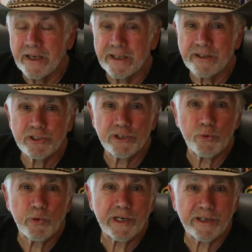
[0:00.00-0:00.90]
And you sort
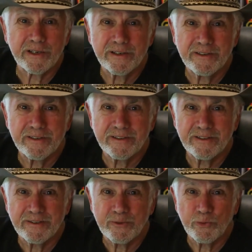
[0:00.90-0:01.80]
of wonder,
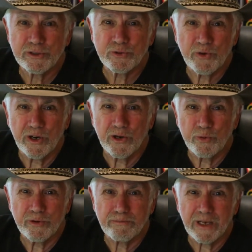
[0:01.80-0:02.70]
what's wrong
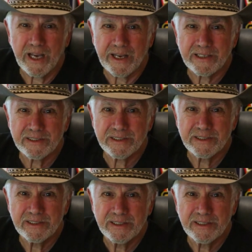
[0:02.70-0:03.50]
with blacks